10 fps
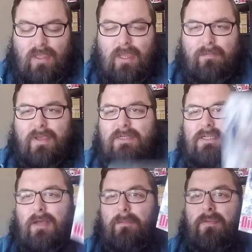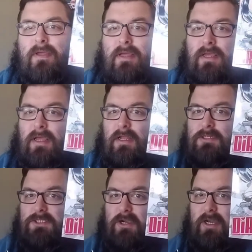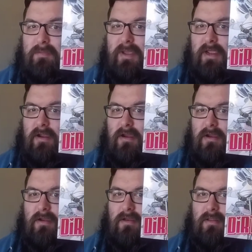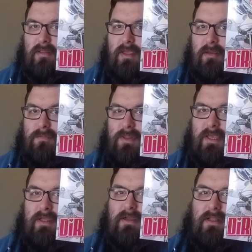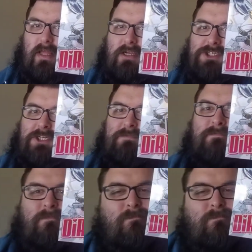I picked up Dirty Pair, the complete collection.